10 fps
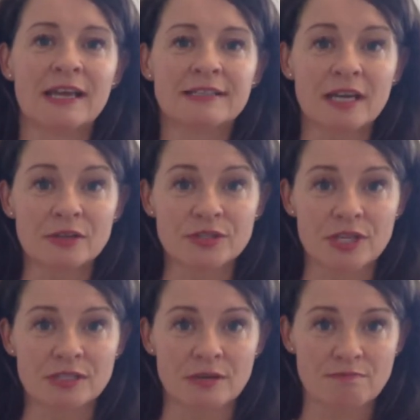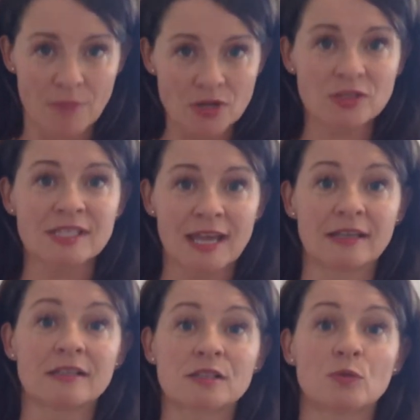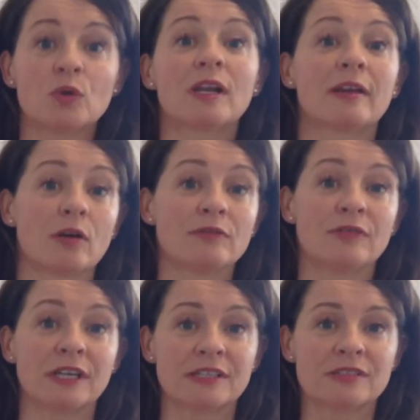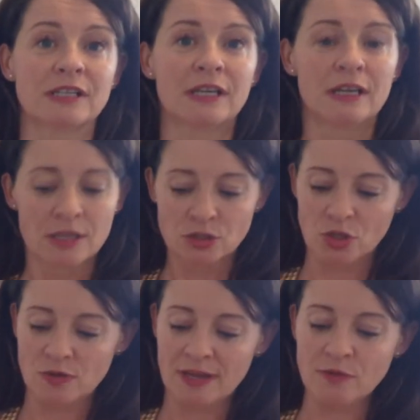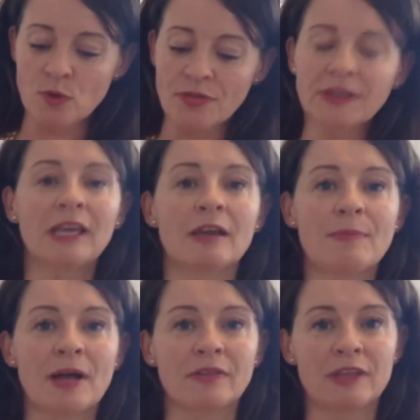tells us that most tenants will click on first. So if you're thinking about